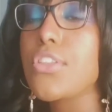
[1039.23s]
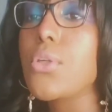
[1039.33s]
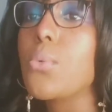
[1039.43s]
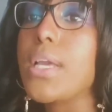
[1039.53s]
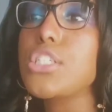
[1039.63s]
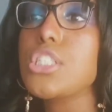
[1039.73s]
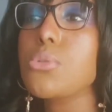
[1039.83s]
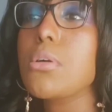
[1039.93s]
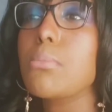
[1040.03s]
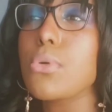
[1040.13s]
Like, the way
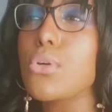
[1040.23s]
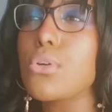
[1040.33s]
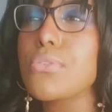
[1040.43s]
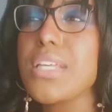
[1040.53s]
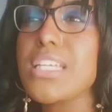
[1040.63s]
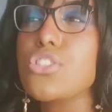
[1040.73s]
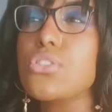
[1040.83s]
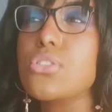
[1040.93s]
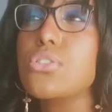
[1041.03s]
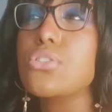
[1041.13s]
she would move is
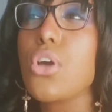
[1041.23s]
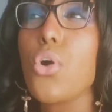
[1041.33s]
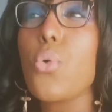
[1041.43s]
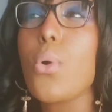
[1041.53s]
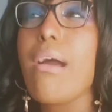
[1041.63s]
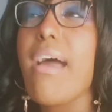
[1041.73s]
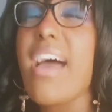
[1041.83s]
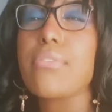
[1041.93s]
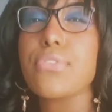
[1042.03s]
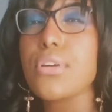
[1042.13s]
so
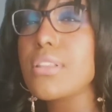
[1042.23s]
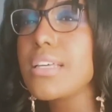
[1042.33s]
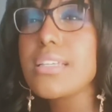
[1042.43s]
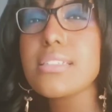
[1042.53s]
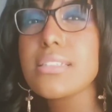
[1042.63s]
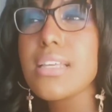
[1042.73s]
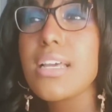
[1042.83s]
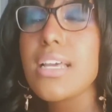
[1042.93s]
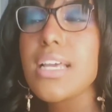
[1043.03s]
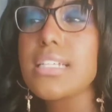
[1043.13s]
effortless.
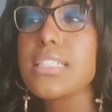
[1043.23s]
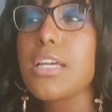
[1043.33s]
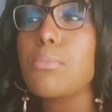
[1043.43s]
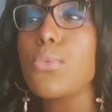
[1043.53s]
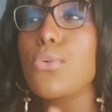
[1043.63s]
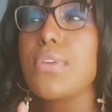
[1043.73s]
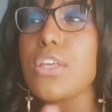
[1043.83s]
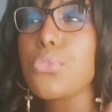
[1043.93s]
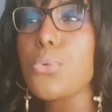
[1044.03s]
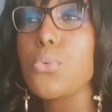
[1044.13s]
It's like
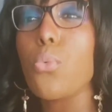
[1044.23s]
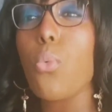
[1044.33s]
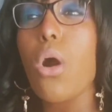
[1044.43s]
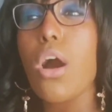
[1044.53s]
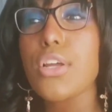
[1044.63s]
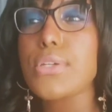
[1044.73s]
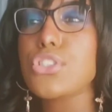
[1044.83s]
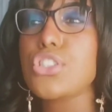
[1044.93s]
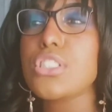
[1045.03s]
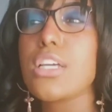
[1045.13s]
moving through water.
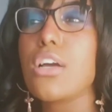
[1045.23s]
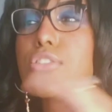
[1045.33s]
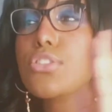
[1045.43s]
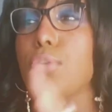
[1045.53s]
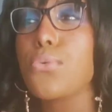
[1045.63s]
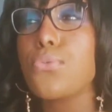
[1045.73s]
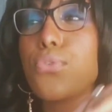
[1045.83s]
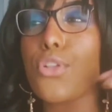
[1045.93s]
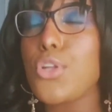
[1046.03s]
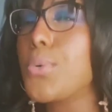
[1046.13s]
It's just like so
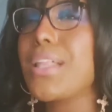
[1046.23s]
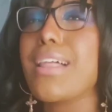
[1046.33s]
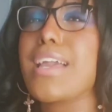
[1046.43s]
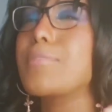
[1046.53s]
fluid.